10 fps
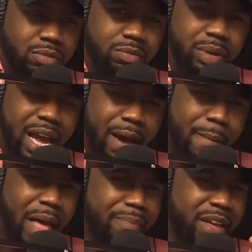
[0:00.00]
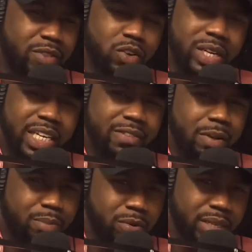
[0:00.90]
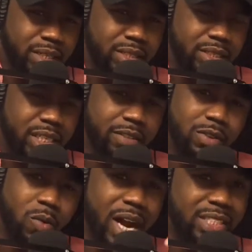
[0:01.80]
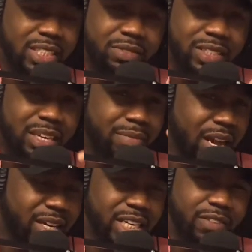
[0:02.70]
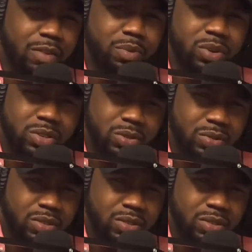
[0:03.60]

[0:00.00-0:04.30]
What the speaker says: But I'm never going to give up on me. And if you're watching the video, I'm not going to give up on you.